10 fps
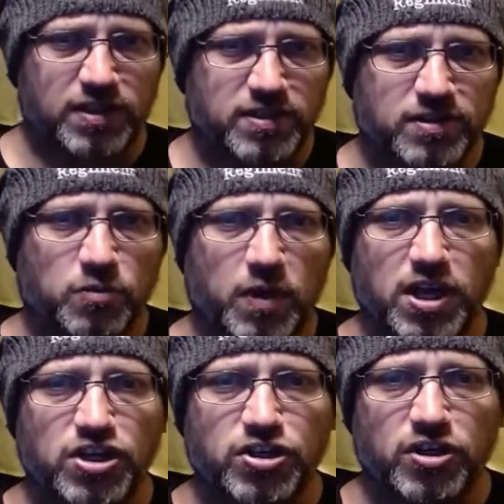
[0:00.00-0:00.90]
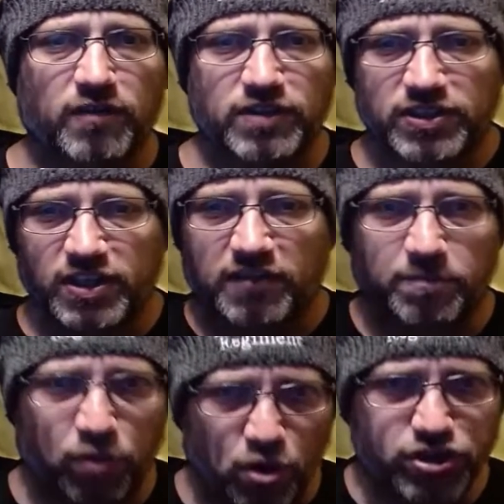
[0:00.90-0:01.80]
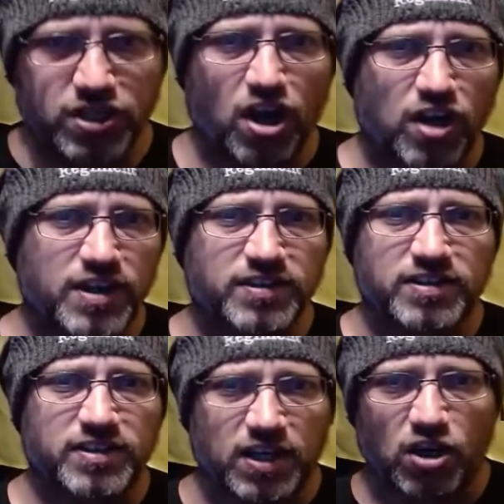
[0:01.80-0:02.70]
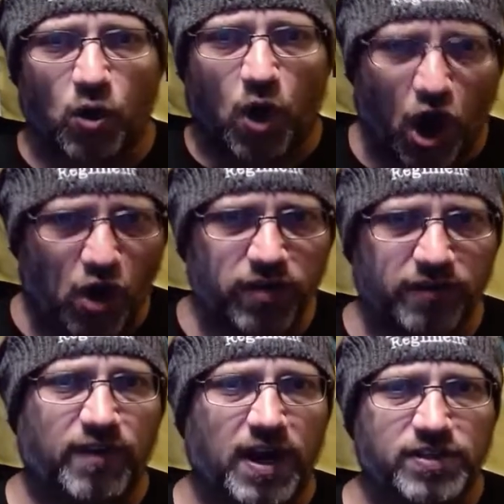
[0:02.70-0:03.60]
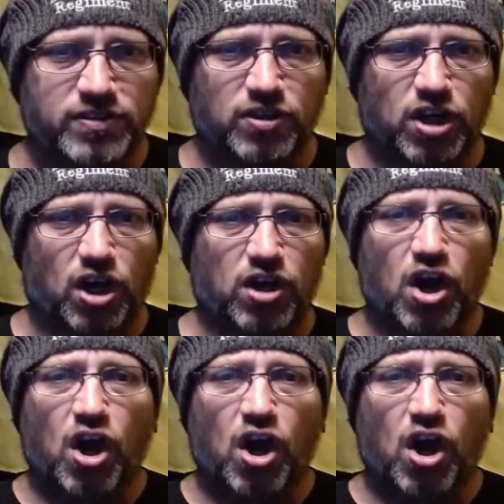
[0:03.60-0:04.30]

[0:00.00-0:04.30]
this the way he should have, instead of pushing on this and saying, no, all the fines are gone,